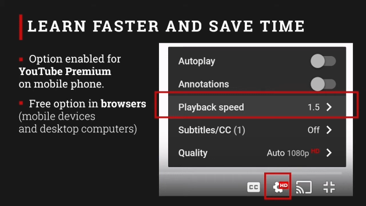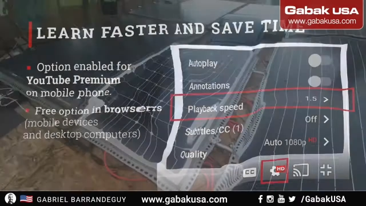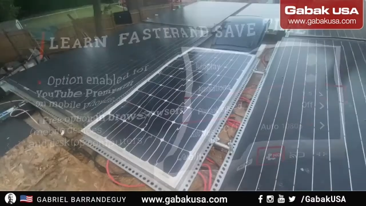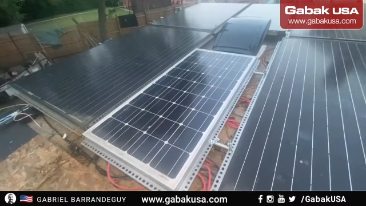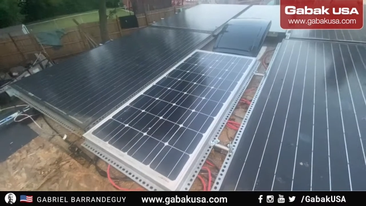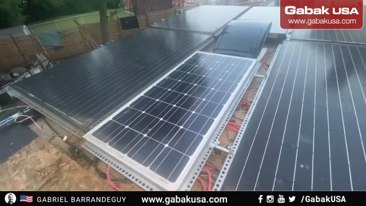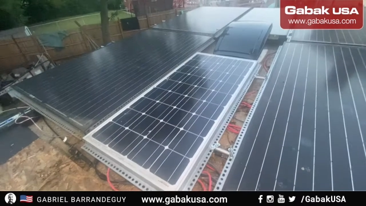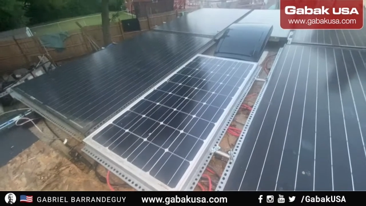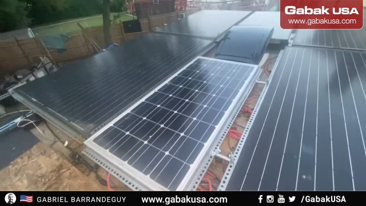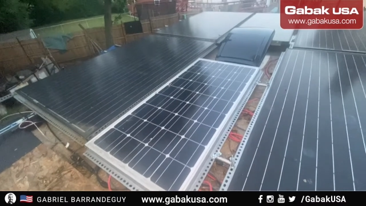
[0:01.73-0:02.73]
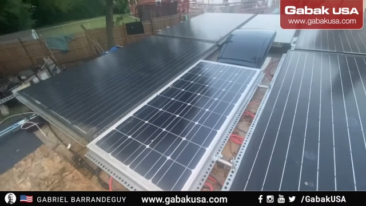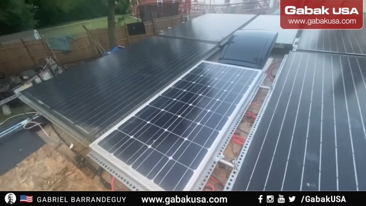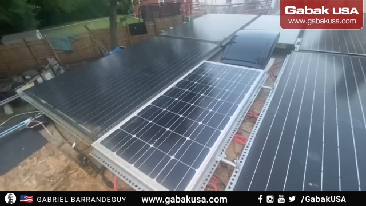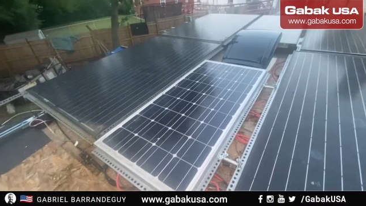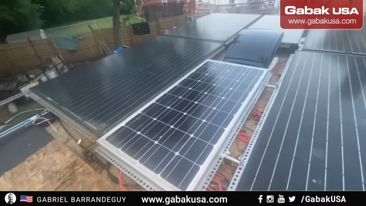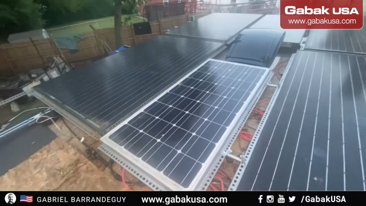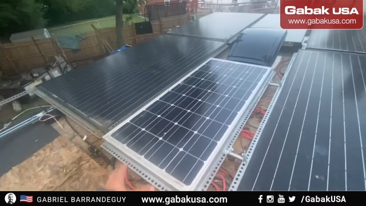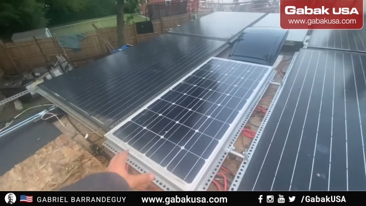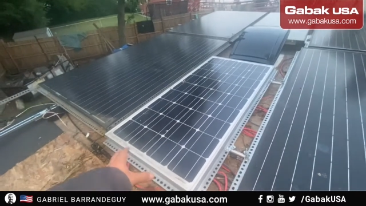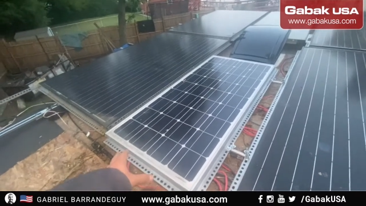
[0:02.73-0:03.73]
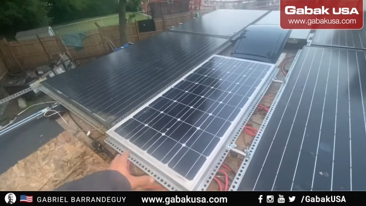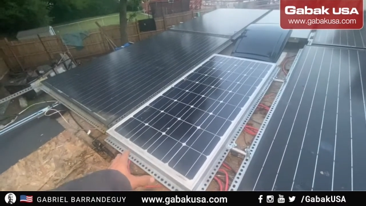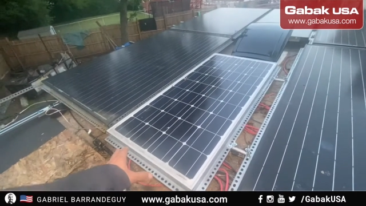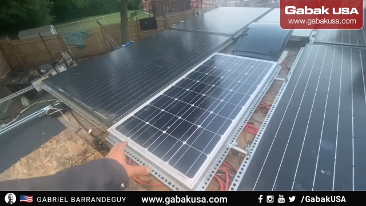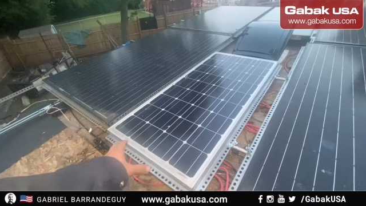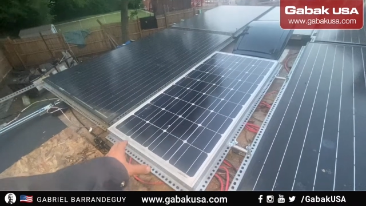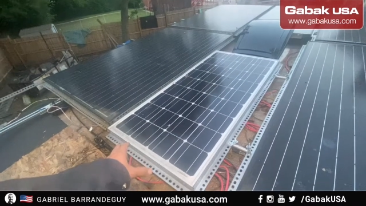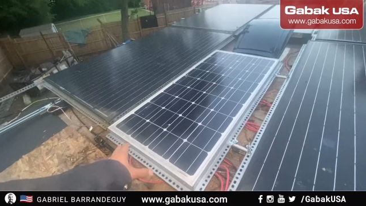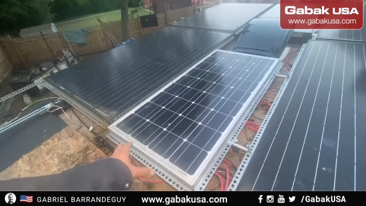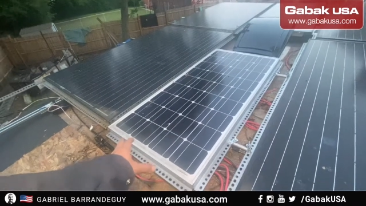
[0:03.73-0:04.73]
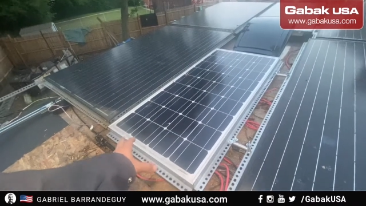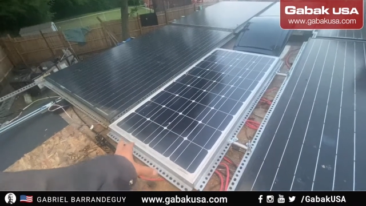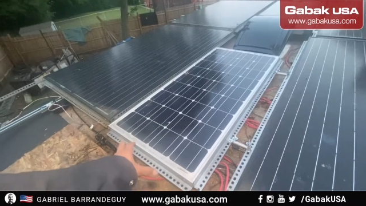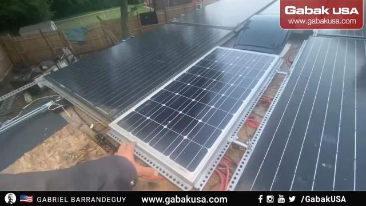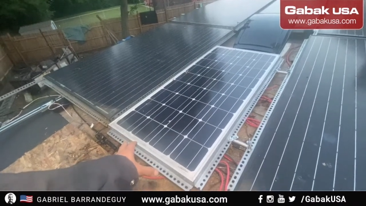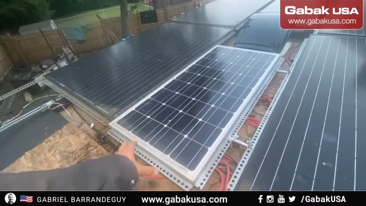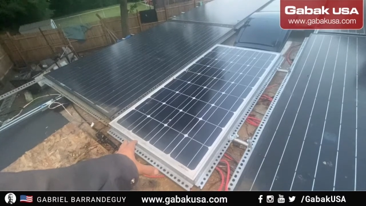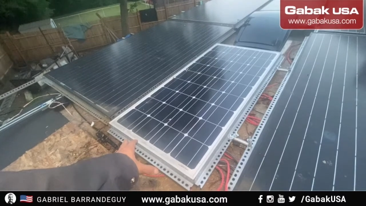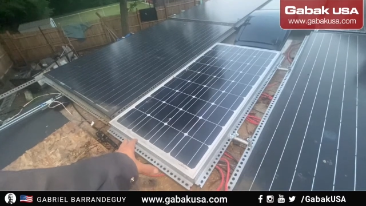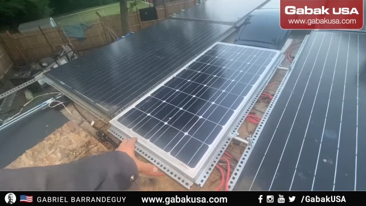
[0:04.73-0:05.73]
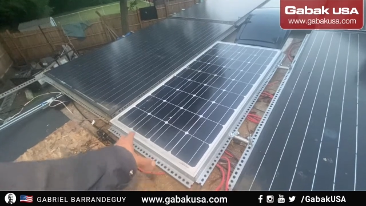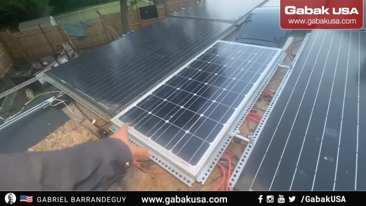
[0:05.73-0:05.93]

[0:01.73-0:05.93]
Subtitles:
[unreadable: no face in view]